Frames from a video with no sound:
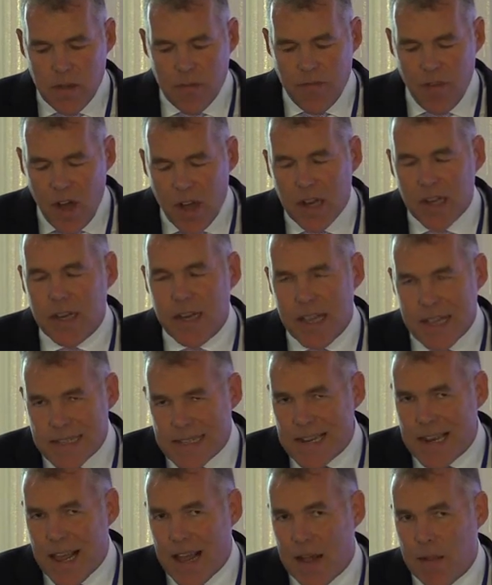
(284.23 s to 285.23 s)
violent
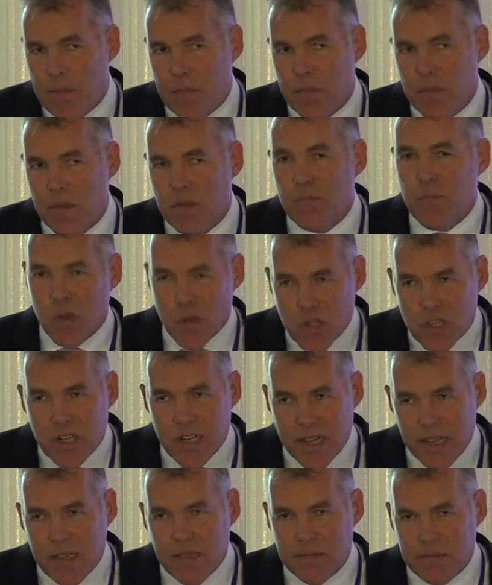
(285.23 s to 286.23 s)
Islam,
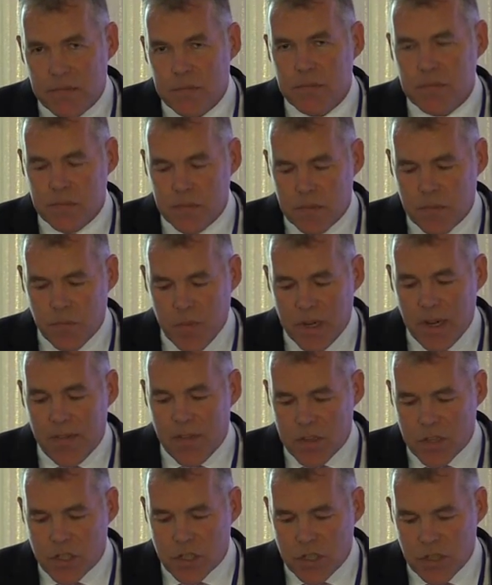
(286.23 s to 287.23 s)
mostly, but
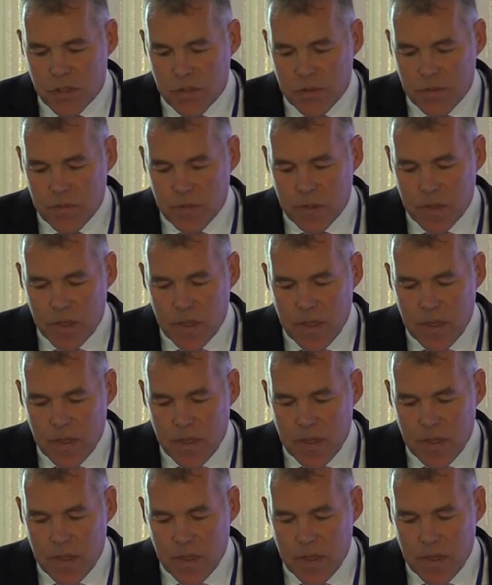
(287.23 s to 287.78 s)
others too,